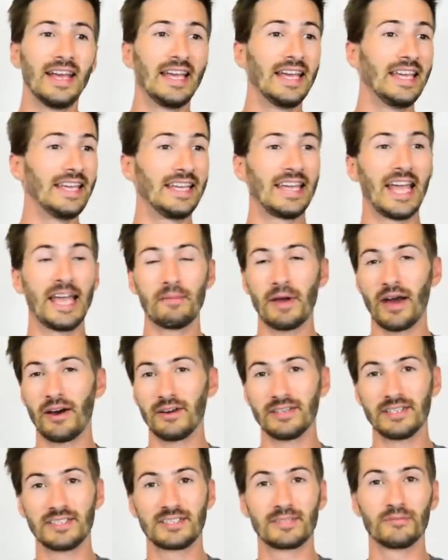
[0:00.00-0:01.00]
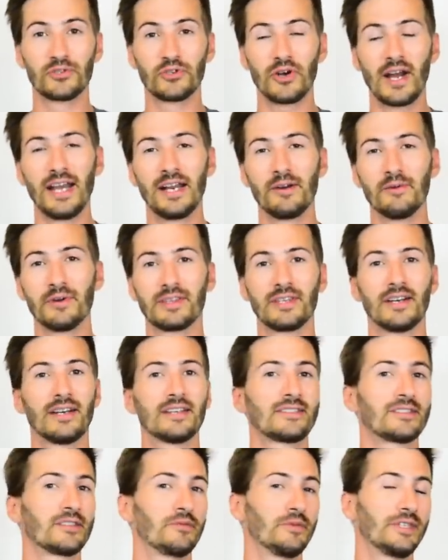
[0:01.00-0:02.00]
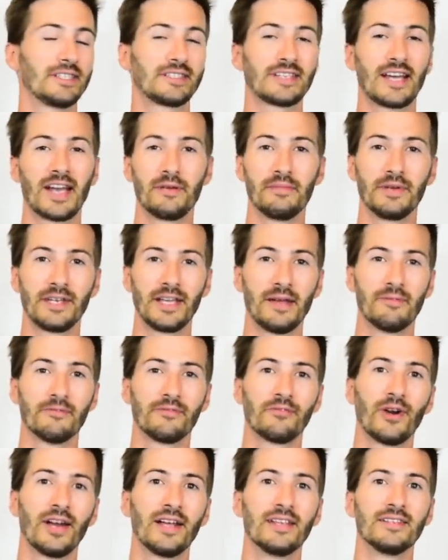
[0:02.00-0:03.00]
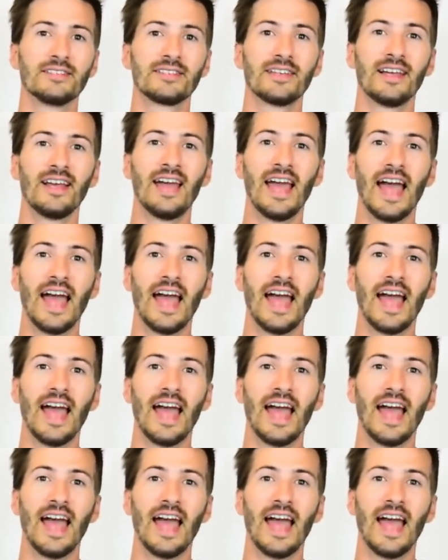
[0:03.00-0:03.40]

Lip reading: He came out and did some training with us, so we just kind of became friends.